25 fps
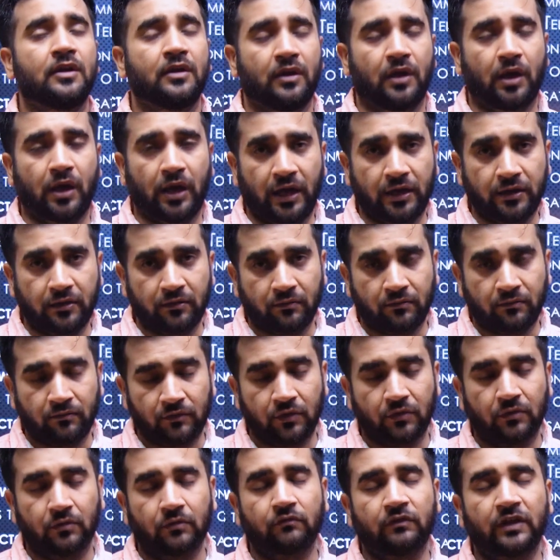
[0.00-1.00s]
And, you
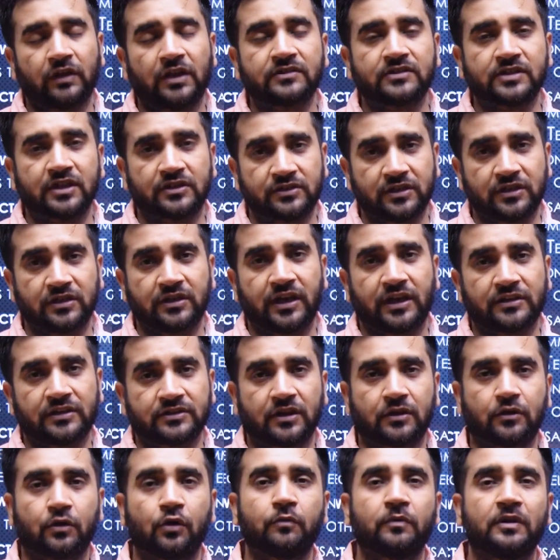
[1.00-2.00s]
know, one such index, a
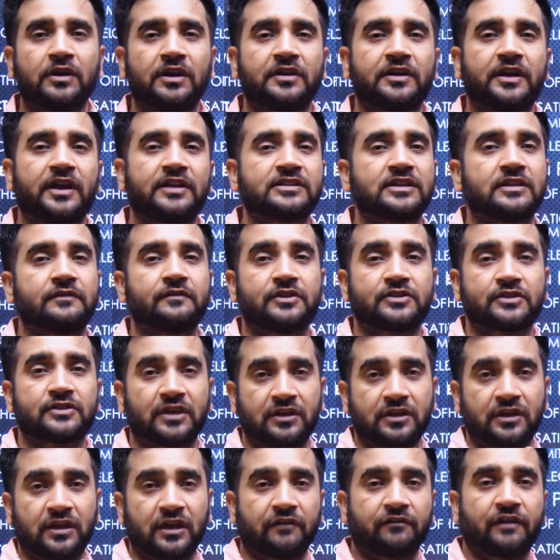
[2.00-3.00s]
global index in which
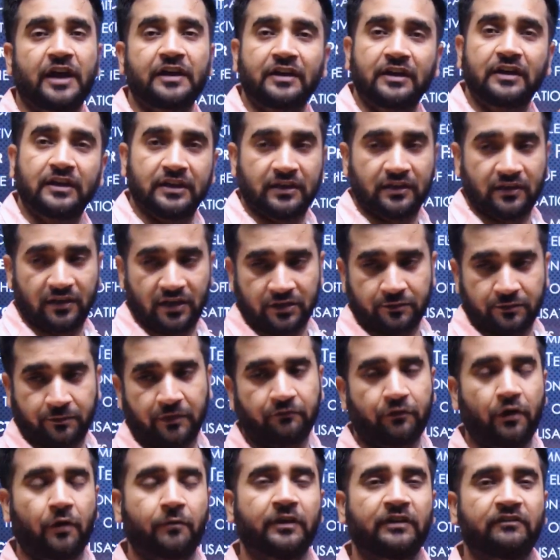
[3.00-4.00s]
India finally is
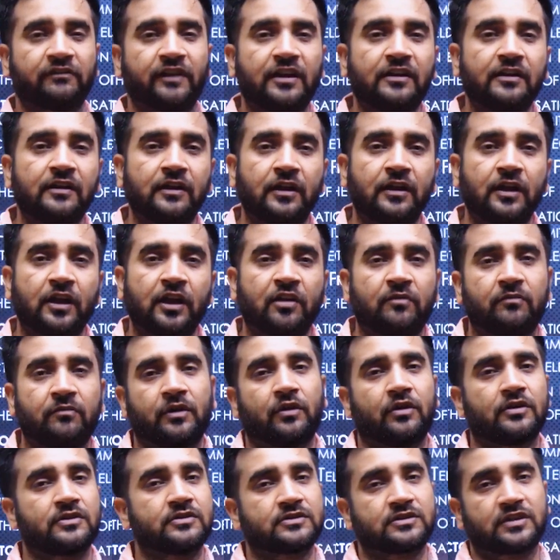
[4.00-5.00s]
performing well,
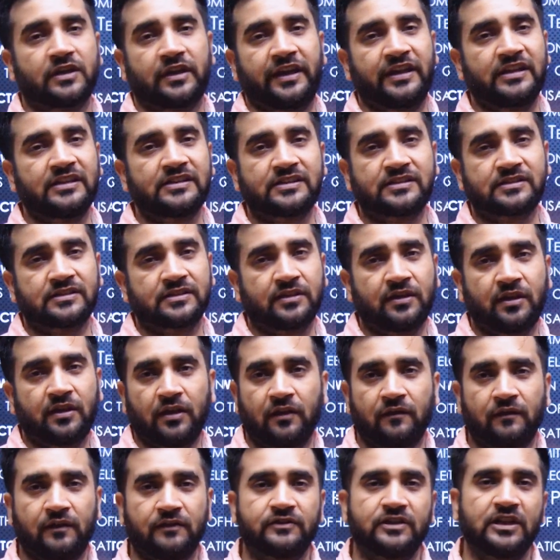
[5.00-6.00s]
because else
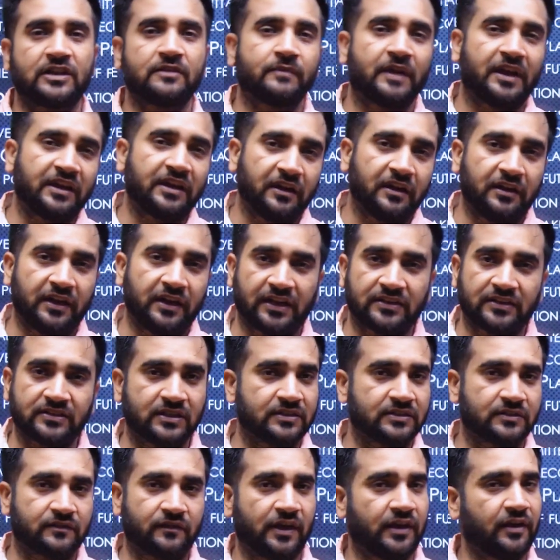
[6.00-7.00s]
we've seen many
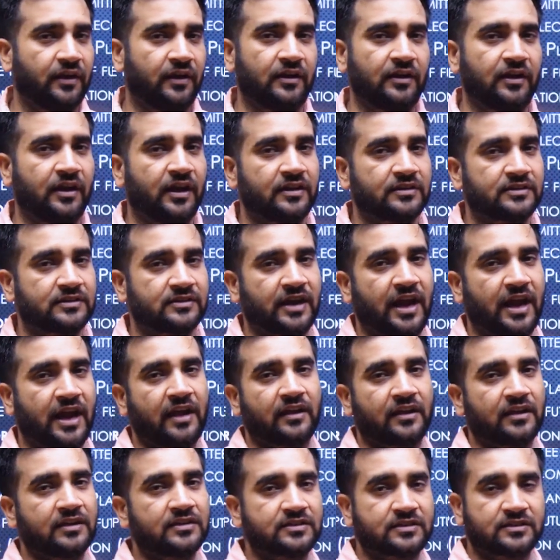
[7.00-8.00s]
indexes where India's rank
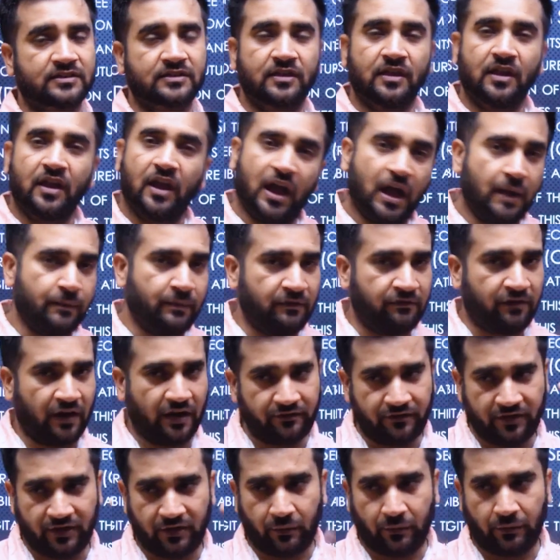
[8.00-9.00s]
is above
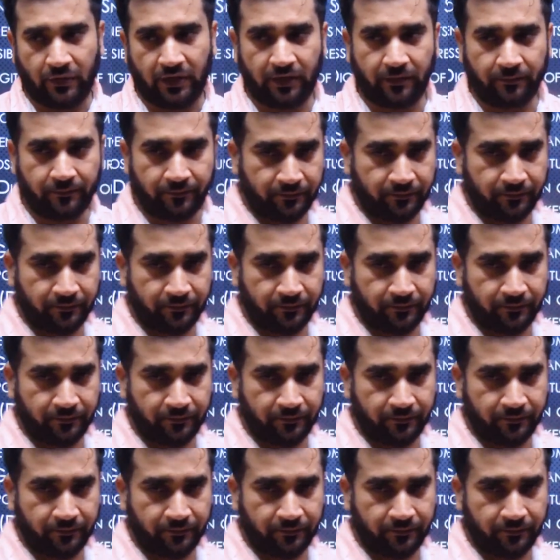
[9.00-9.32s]
100 only.